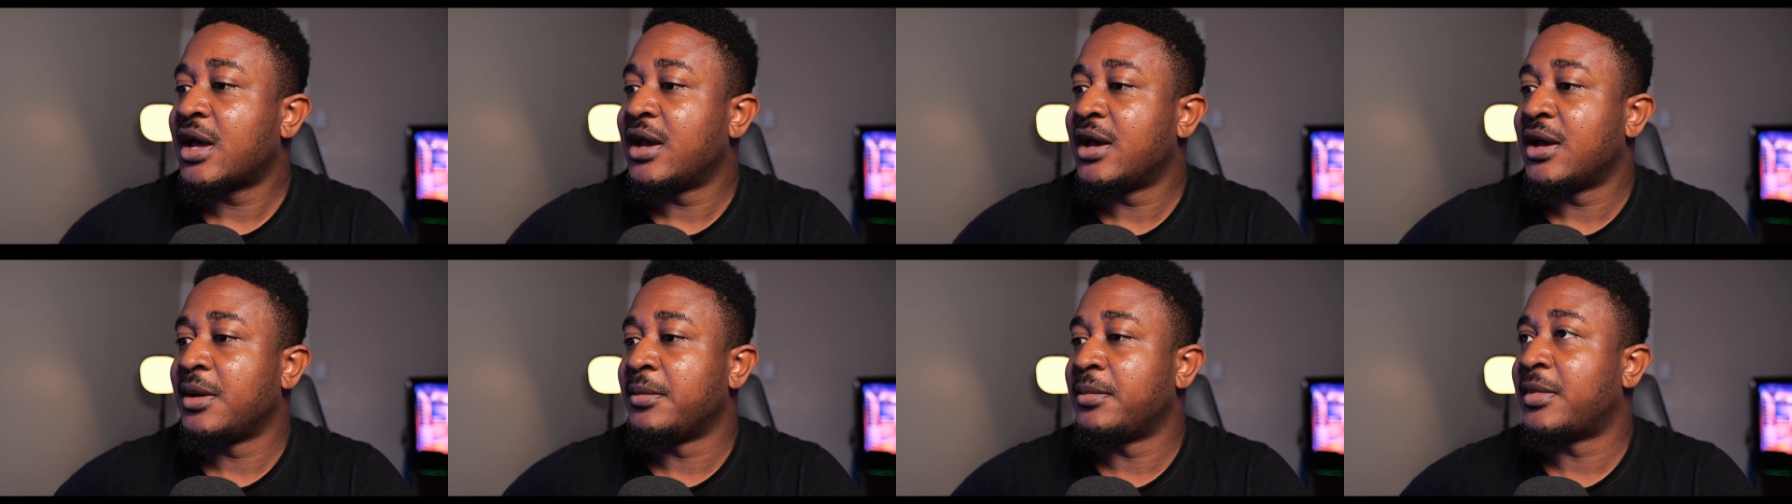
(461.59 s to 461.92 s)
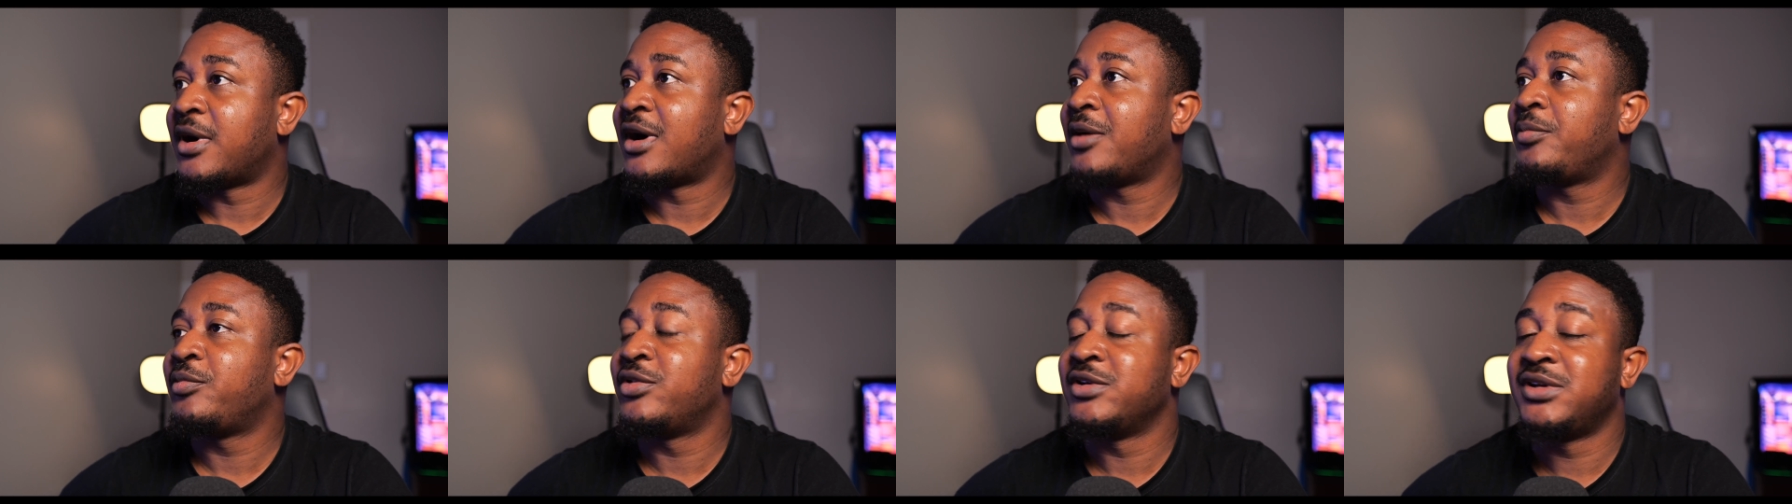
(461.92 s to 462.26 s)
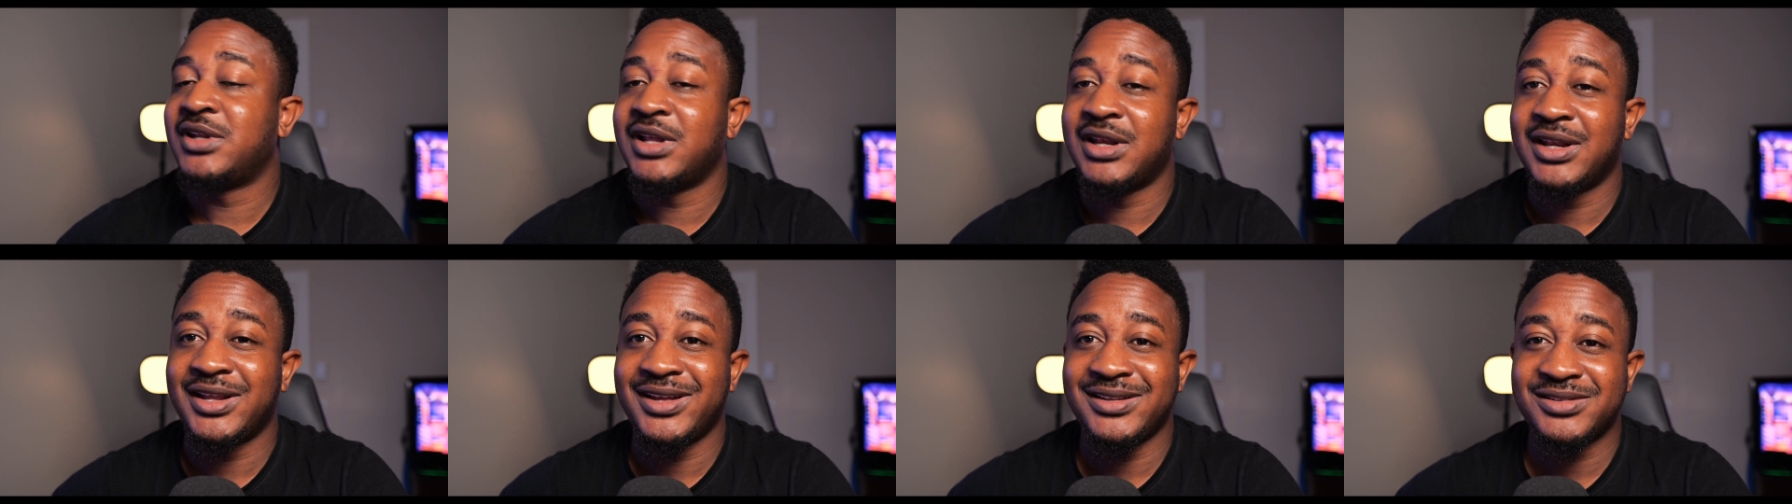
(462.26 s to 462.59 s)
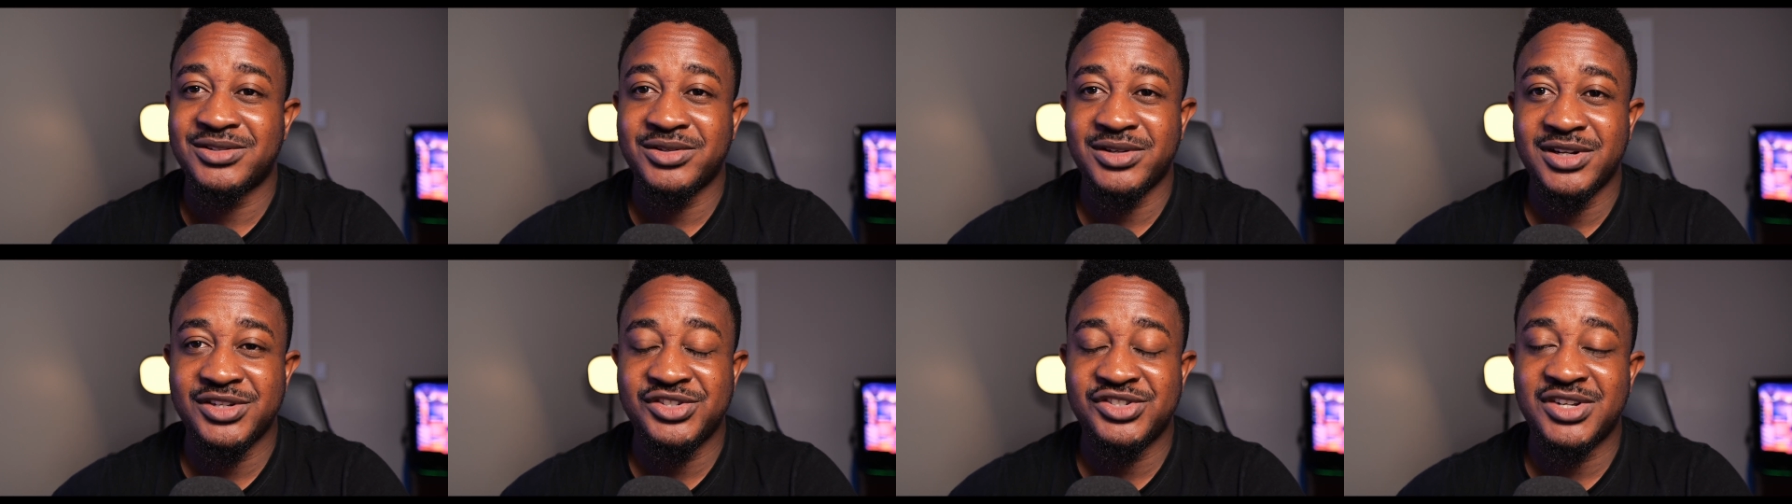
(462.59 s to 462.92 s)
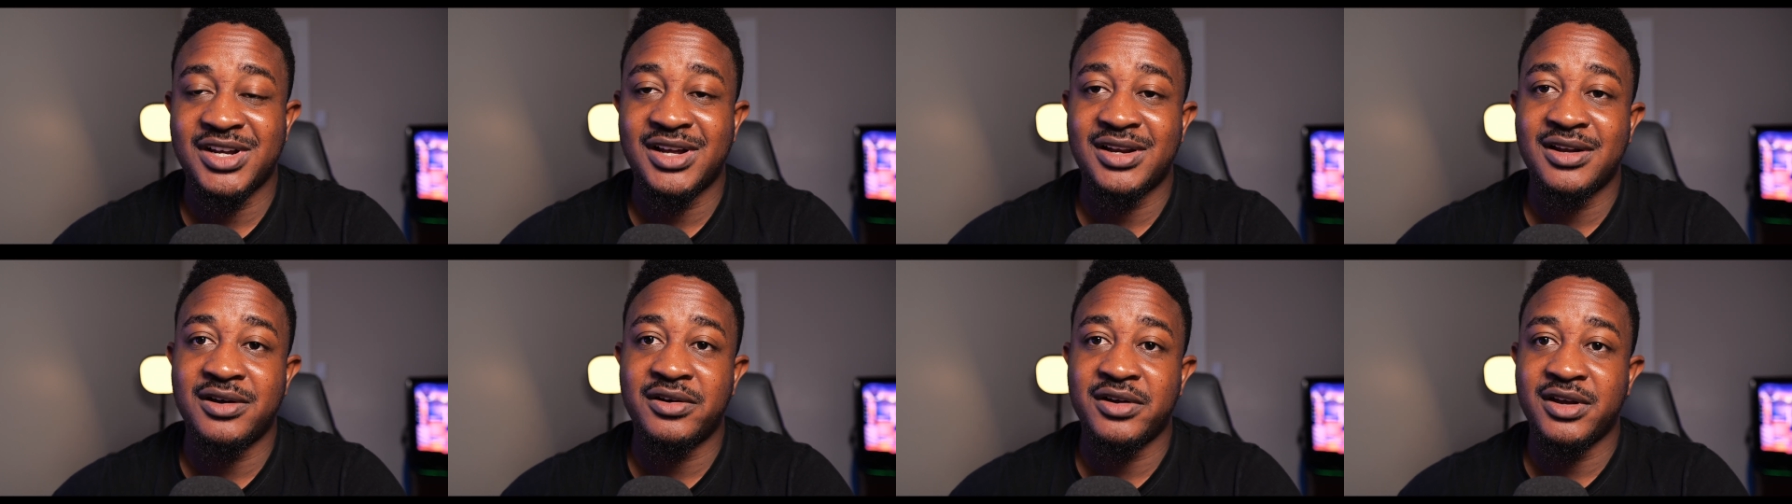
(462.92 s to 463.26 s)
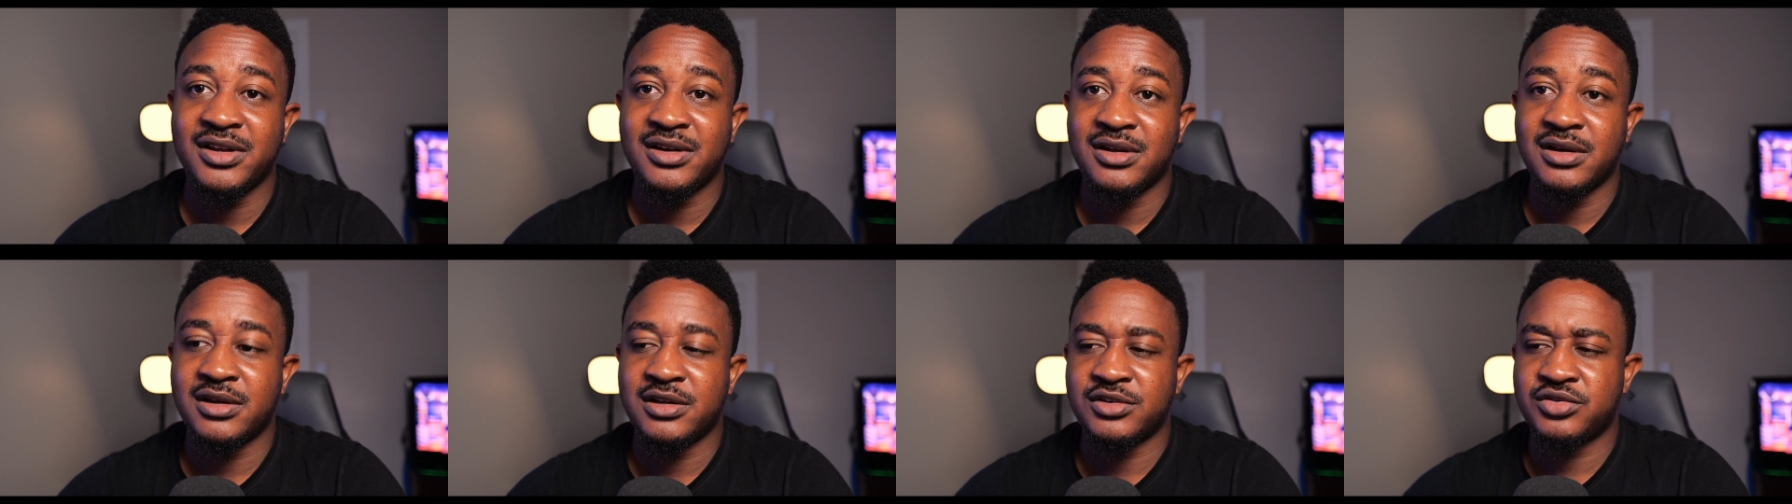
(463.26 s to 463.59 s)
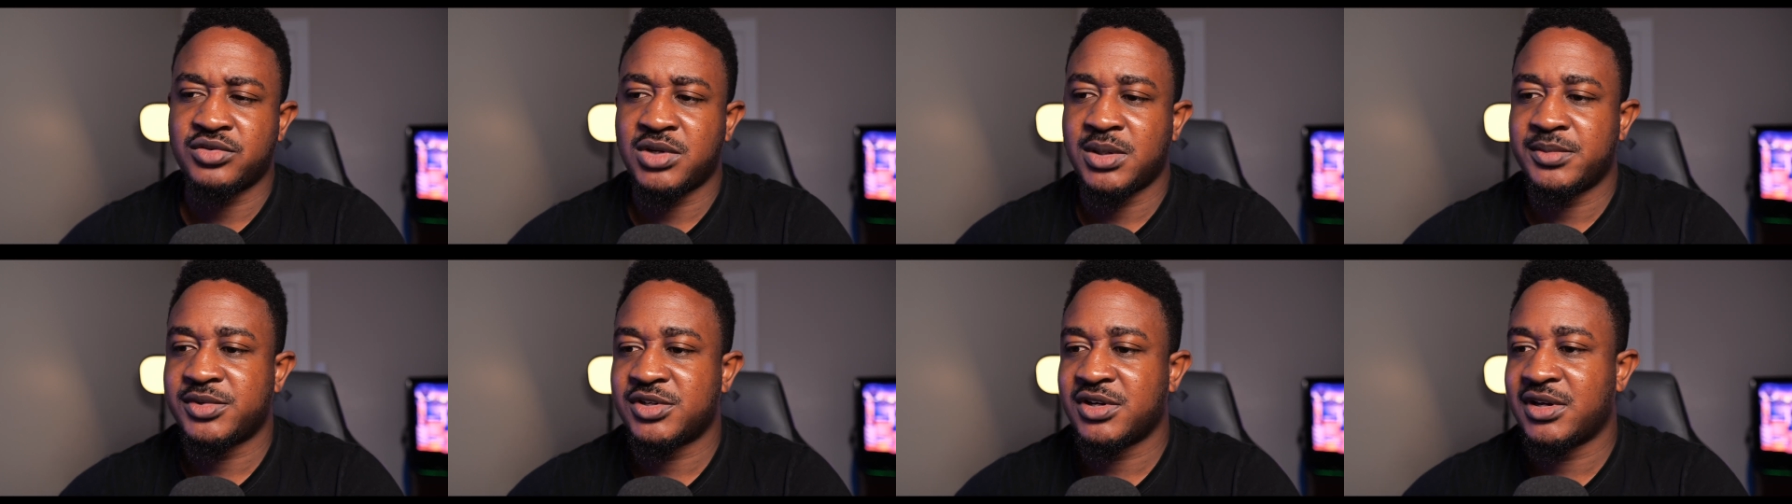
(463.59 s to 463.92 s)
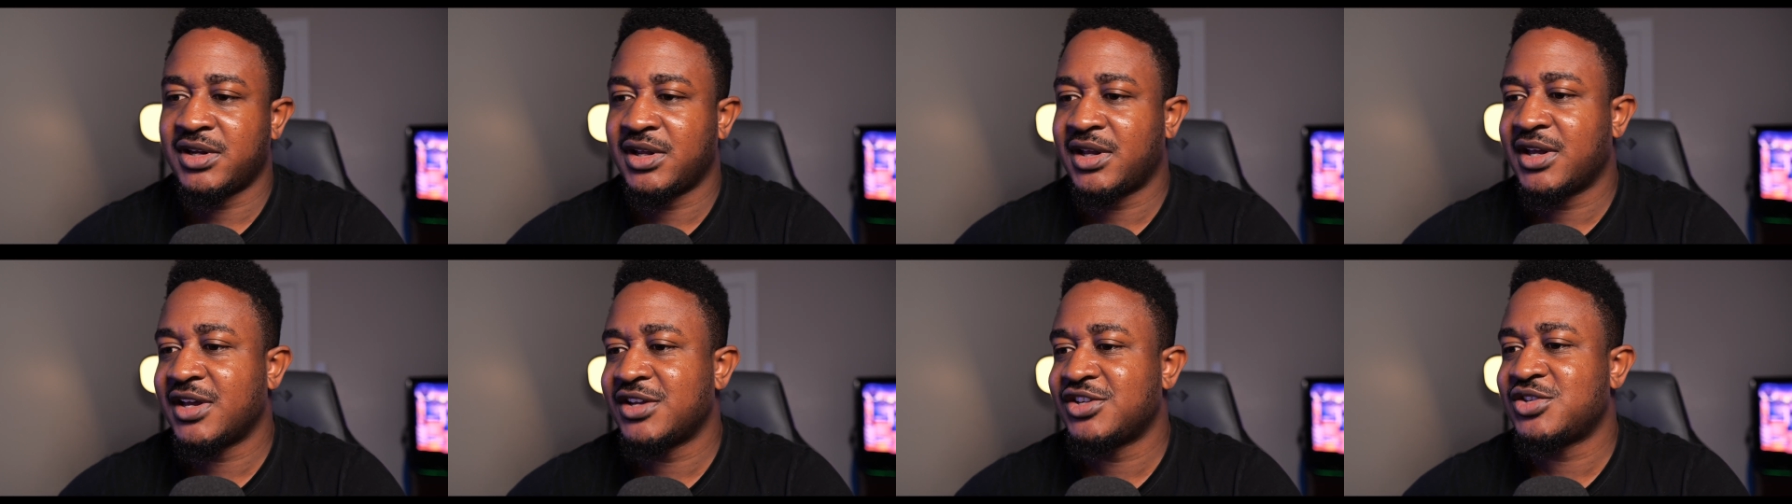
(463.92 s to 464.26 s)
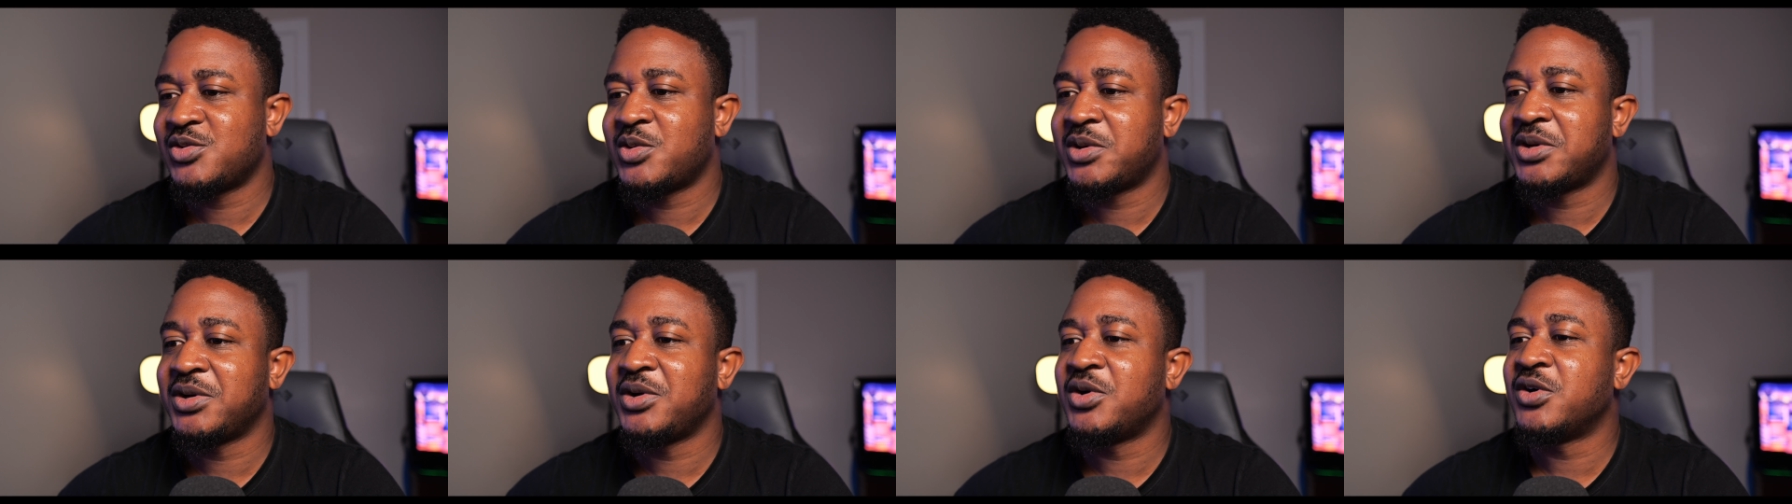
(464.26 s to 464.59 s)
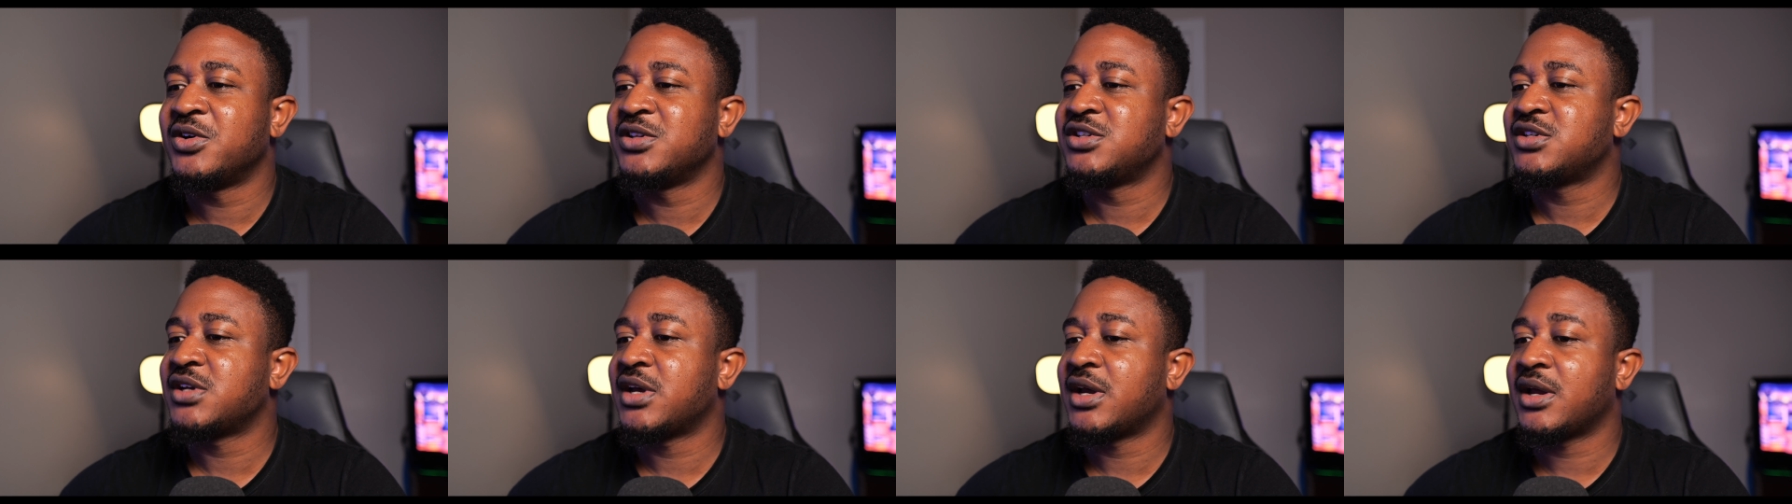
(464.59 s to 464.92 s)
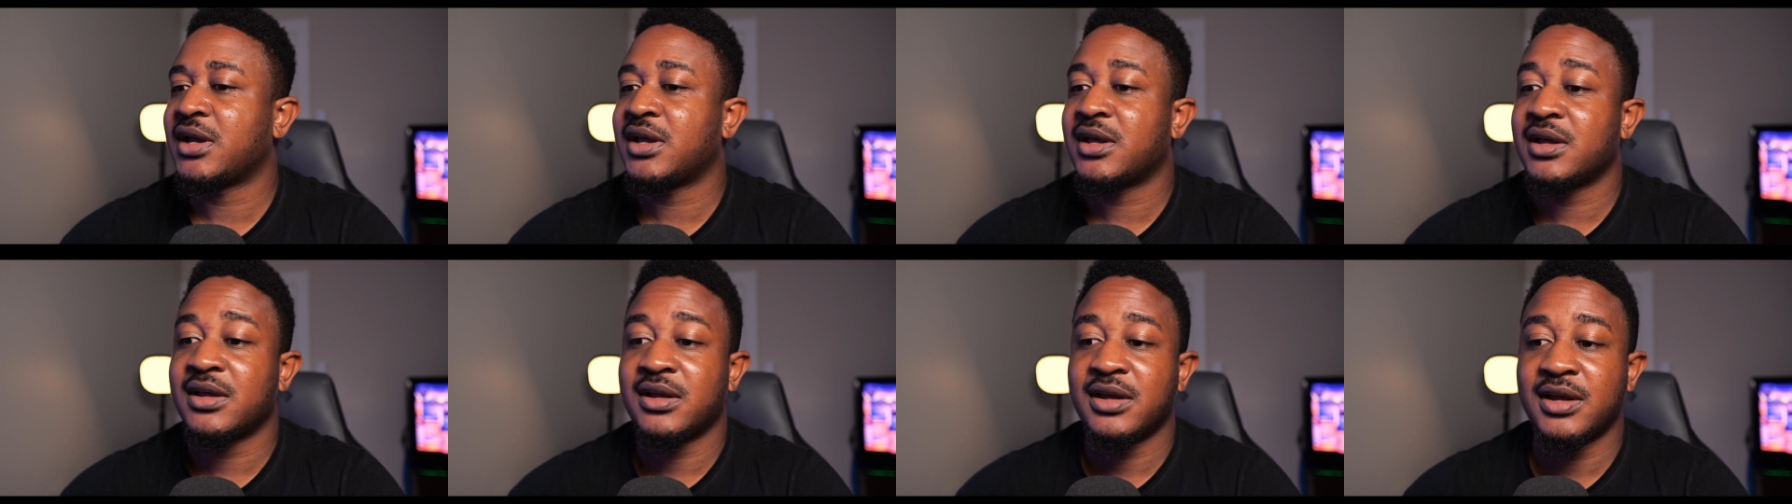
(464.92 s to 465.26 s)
Um, I'll put the link to the channel in the description in case you want to go check